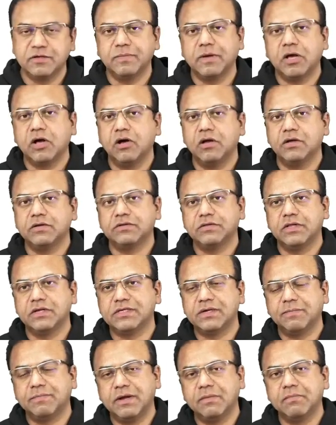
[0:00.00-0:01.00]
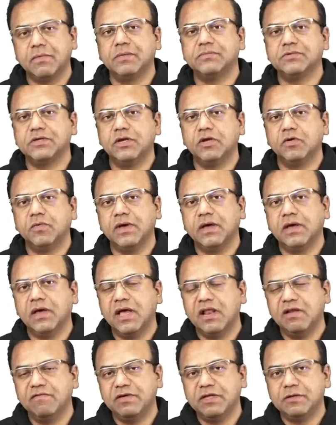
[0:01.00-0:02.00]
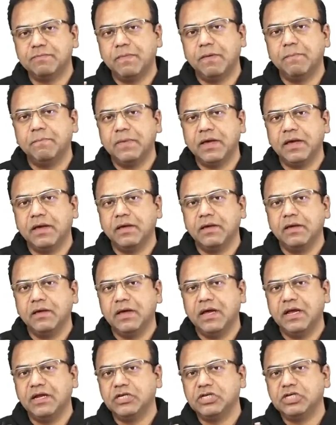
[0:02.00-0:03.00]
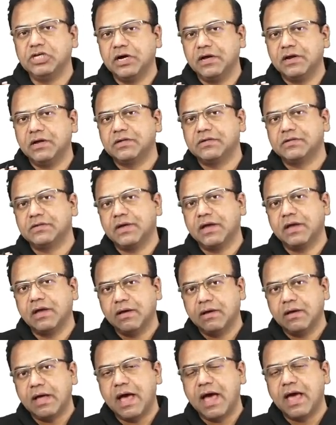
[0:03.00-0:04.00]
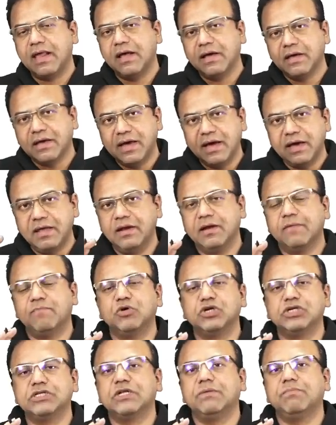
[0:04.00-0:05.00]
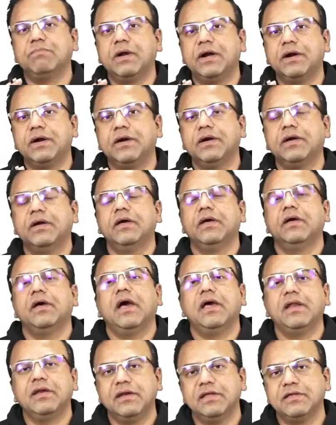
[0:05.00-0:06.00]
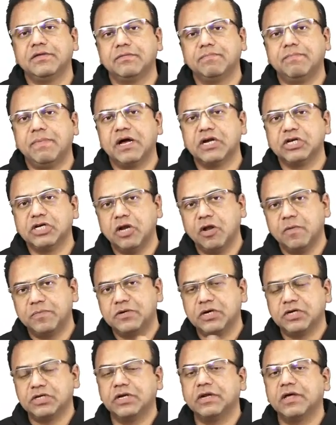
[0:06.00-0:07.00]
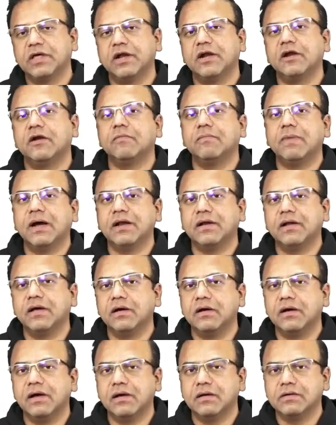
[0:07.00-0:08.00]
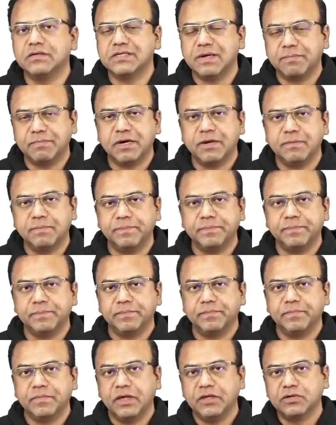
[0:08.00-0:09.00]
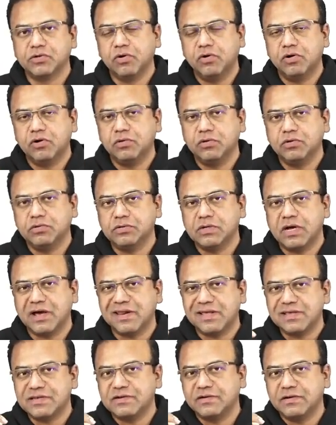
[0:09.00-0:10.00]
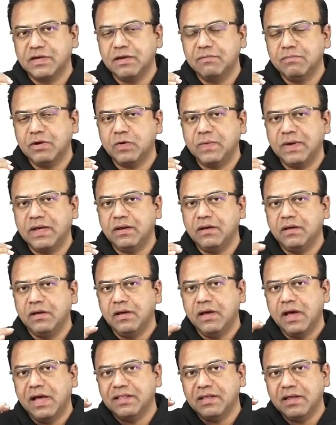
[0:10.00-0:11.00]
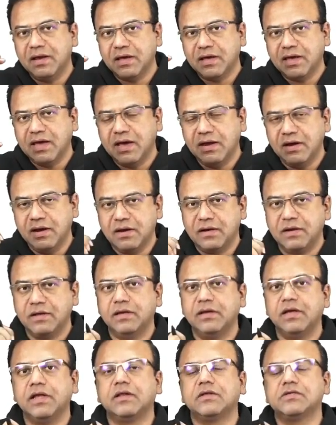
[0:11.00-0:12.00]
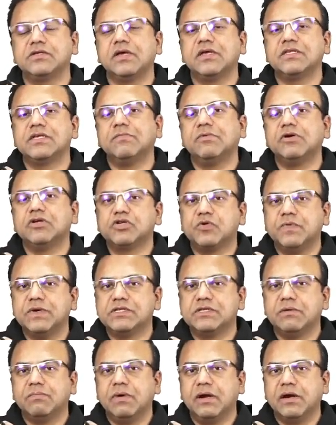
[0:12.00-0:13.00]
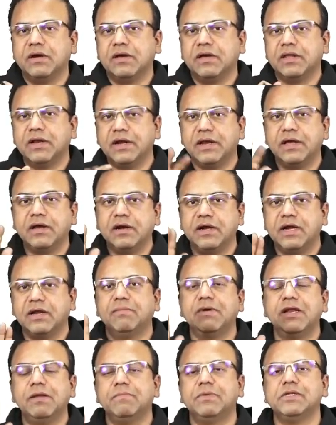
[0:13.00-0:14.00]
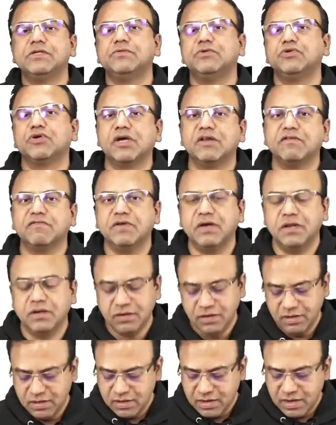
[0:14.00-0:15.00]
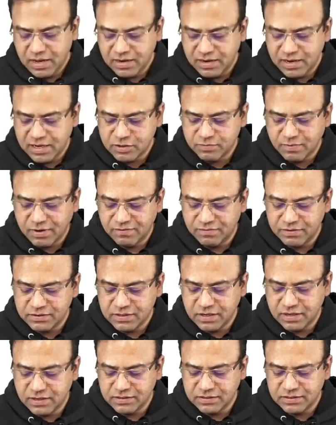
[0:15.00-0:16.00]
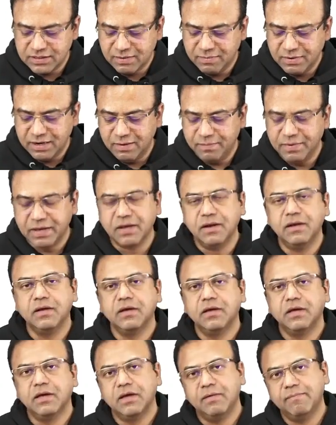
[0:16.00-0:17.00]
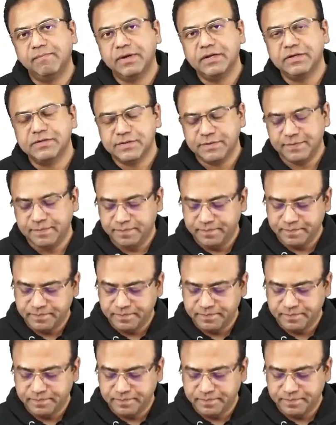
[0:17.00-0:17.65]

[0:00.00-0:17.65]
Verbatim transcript: is because the septum comes in the way, LV is pumping, it jerks and again it pushes the blood and this partial obstruction created by the septum is going to arrest in between and then again it it's it's able to squeeze the blood creating a double impulse which you can feel and that's why we say this is double apical impulse